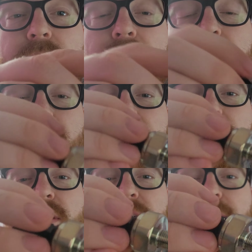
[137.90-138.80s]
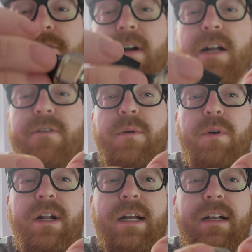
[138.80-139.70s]
I looked at my factory
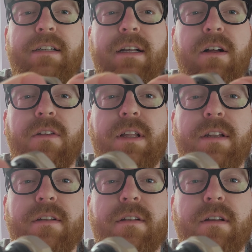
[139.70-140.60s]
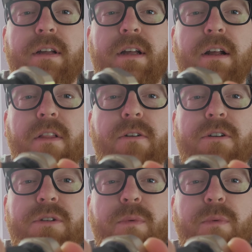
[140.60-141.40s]
one and I could tell that there's